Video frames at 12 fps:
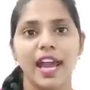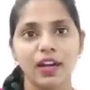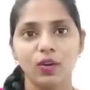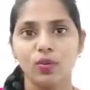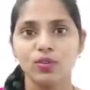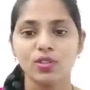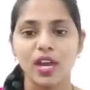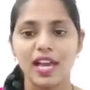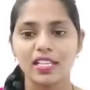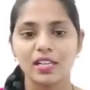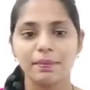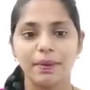and also
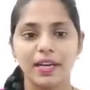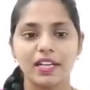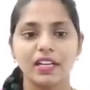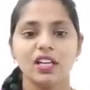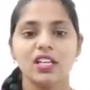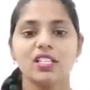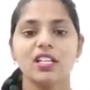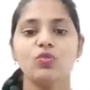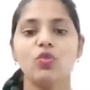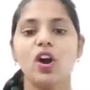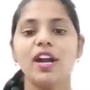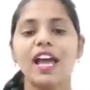as a pet
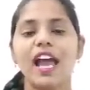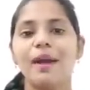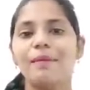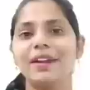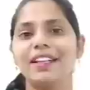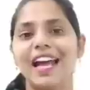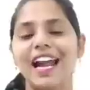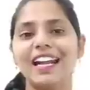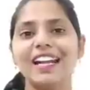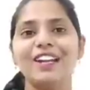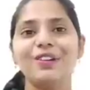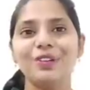then what happened
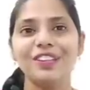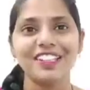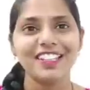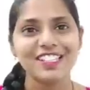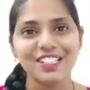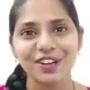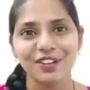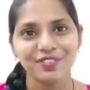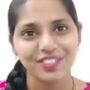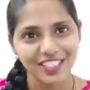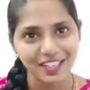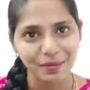that led to increasing
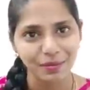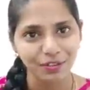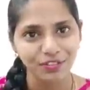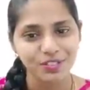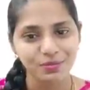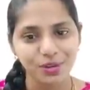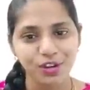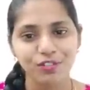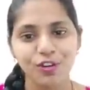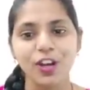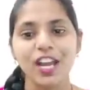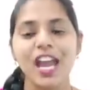of the number of this
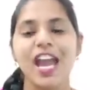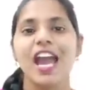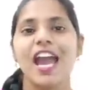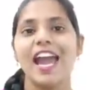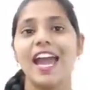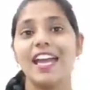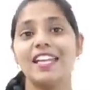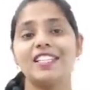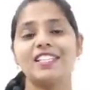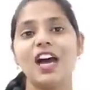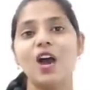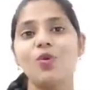bullfrog
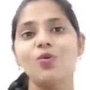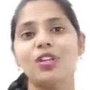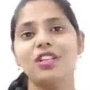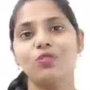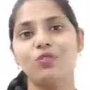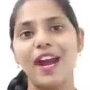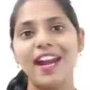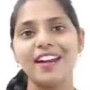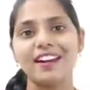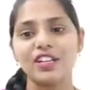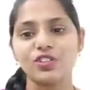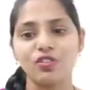and now in the
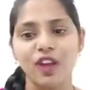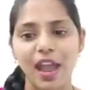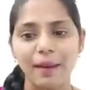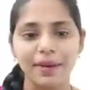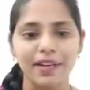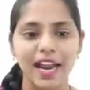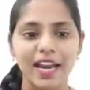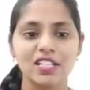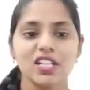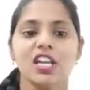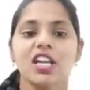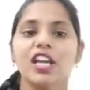wide range of
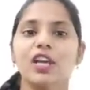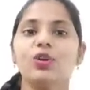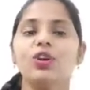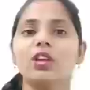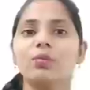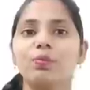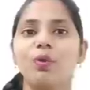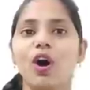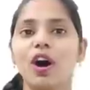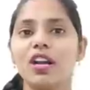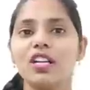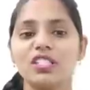habitats including
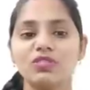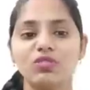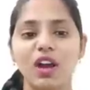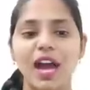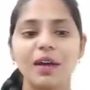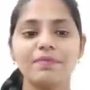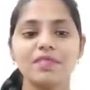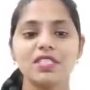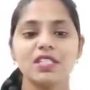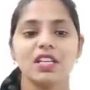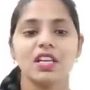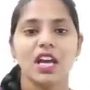ponds
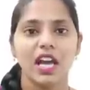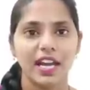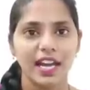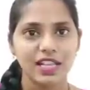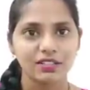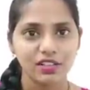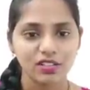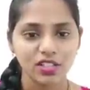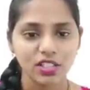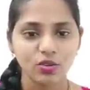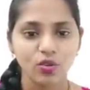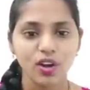swamps and as well as
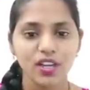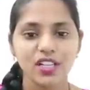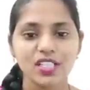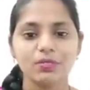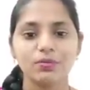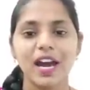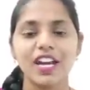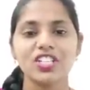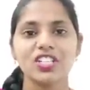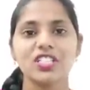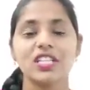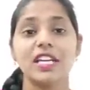reservoirs
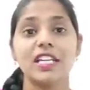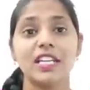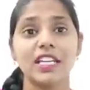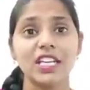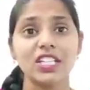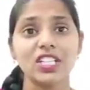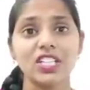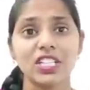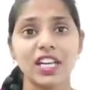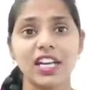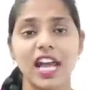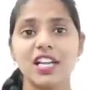marshes and irrigation
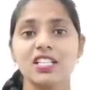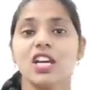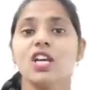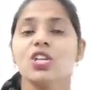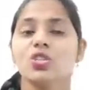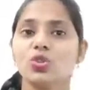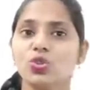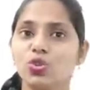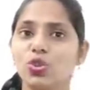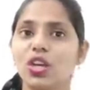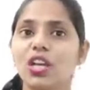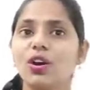canals so
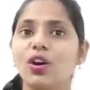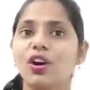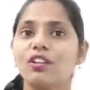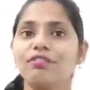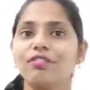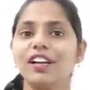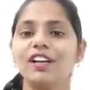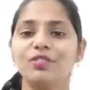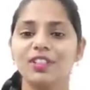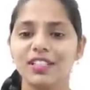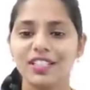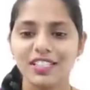they are
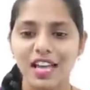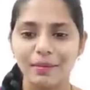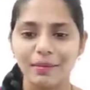filled with this